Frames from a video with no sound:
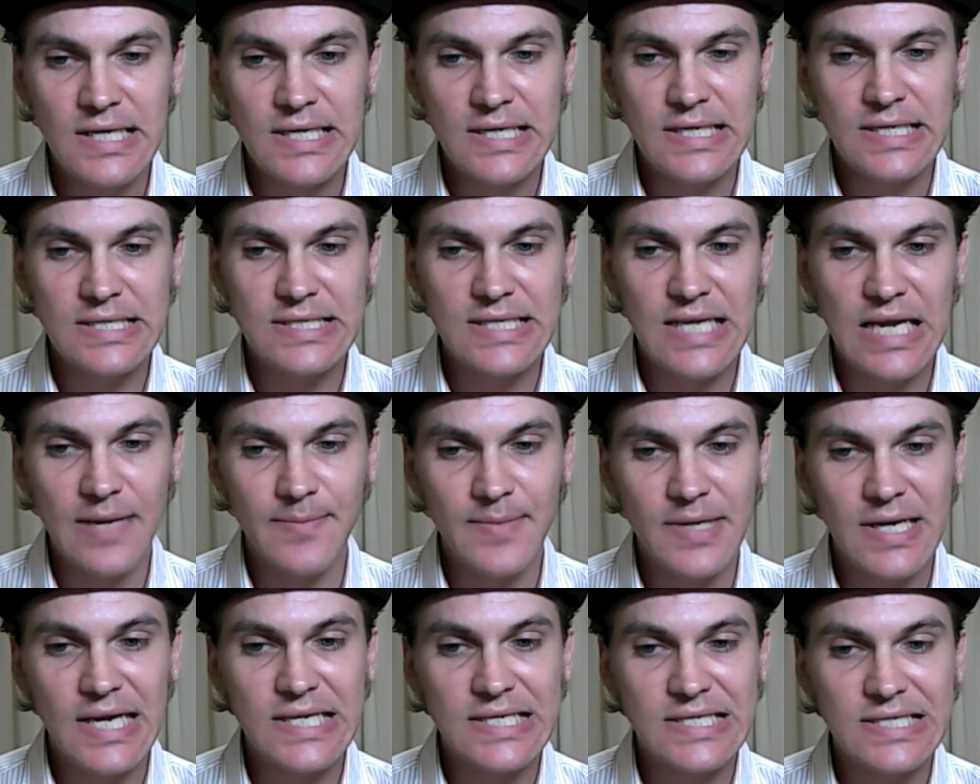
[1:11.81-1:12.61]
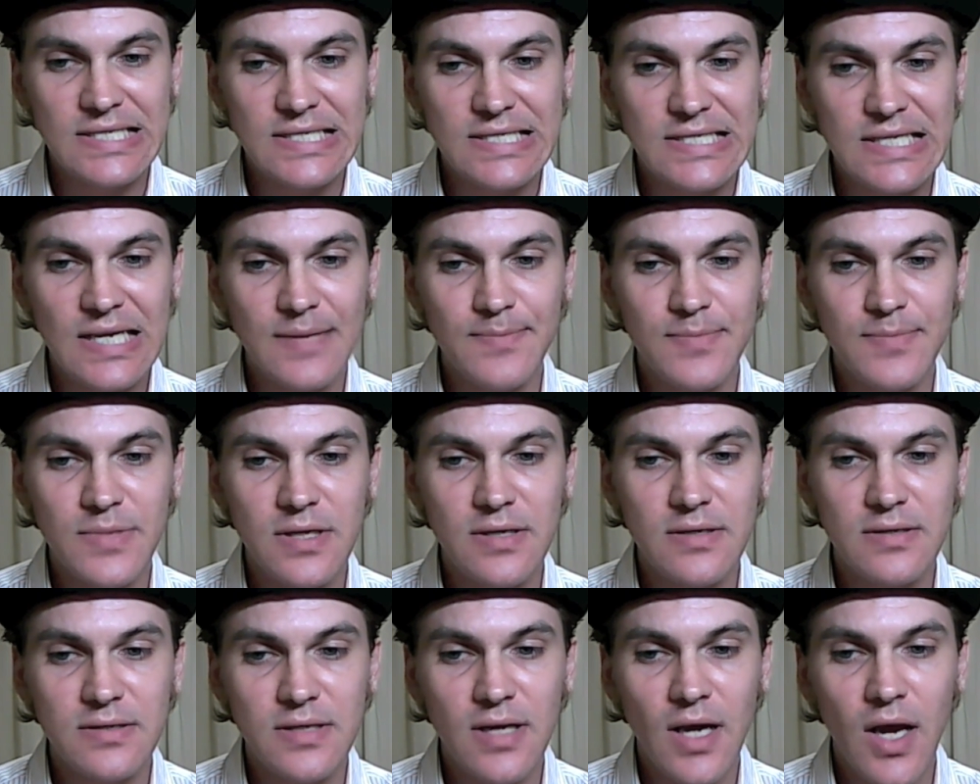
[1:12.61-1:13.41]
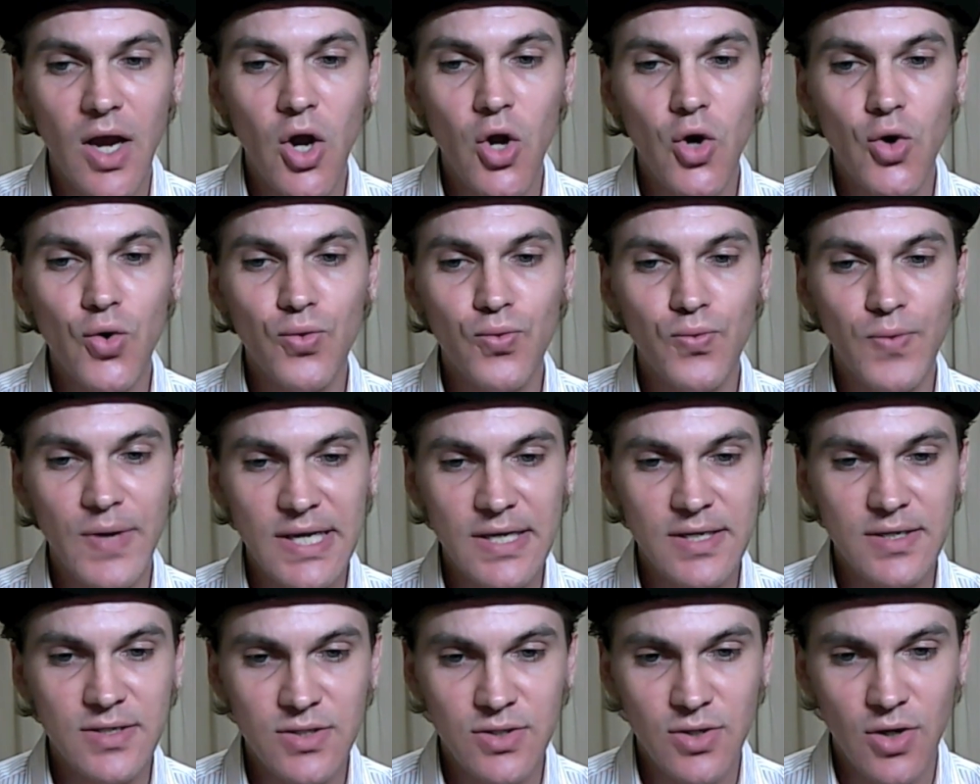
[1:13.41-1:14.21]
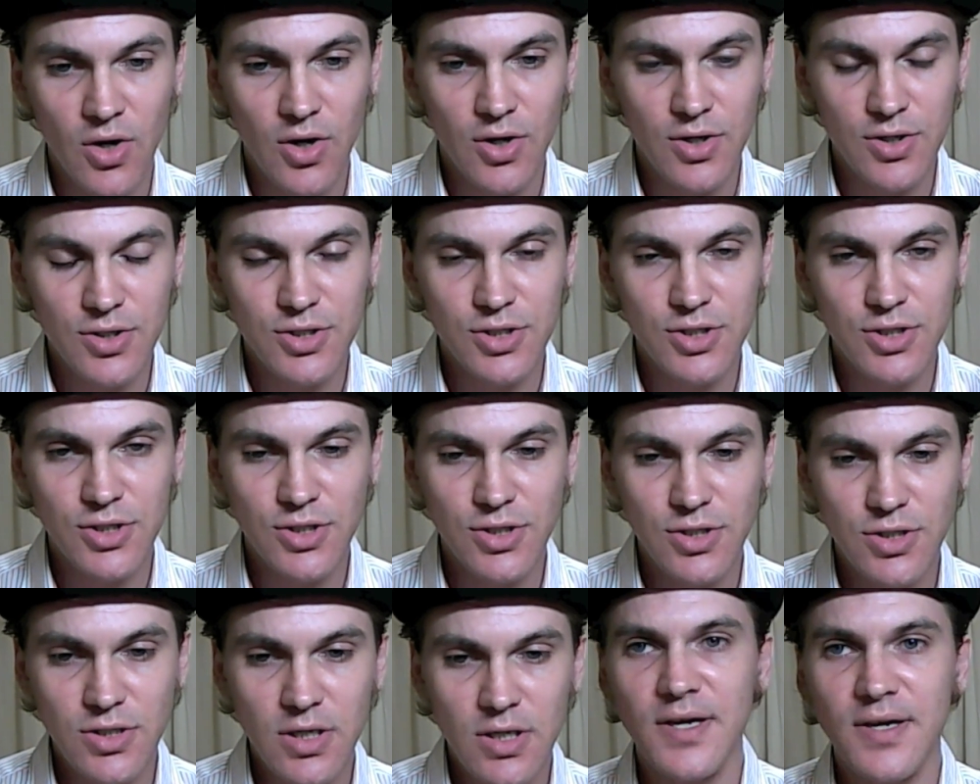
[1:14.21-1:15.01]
Contamination Symptoms Research.